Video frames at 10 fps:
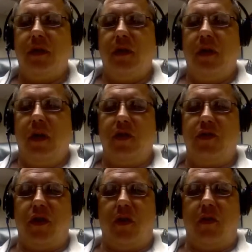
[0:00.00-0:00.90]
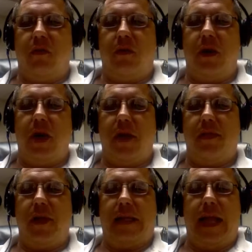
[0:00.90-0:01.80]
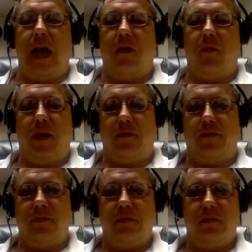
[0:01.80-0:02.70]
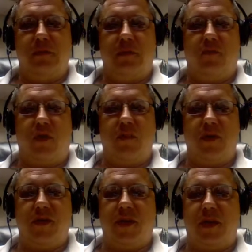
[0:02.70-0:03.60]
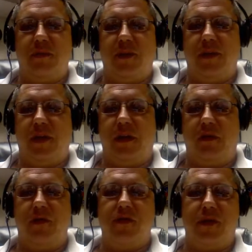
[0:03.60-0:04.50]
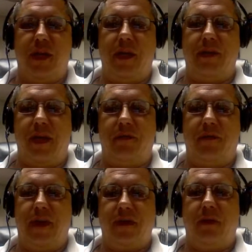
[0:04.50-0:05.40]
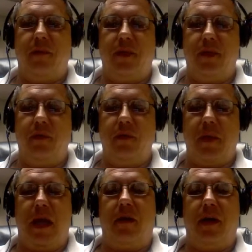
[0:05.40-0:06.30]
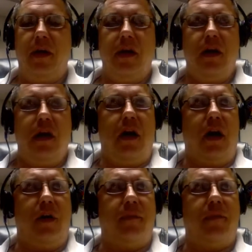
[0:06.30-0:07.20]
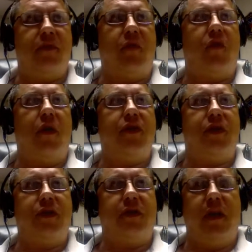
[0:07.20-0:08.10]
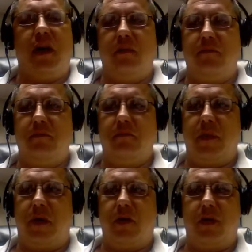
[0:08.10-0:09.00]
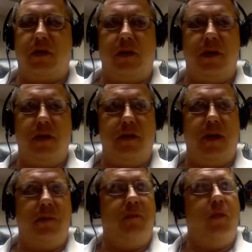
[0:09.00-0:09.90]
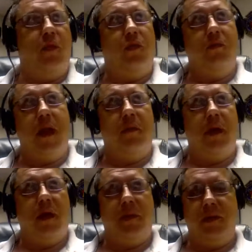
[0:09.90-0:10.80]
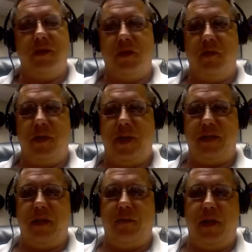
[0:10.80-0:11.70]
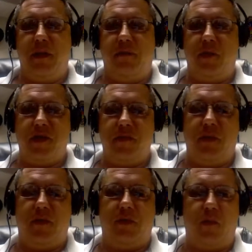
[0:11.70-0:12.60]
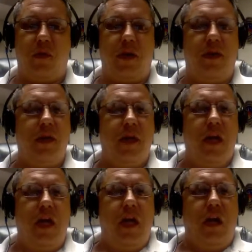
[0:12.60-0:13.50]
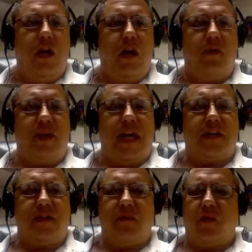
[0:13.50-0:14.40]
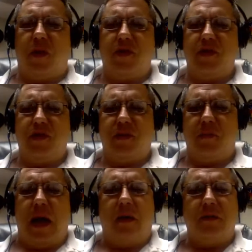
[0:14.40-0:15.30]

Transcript: So I think now we've pretty much come to a conclusion that it definitely had something to do with the battery. There were some questions. Bob Lundgren, who may or may not be listening, but he sent me a voicemail this morning, was asking some questions about,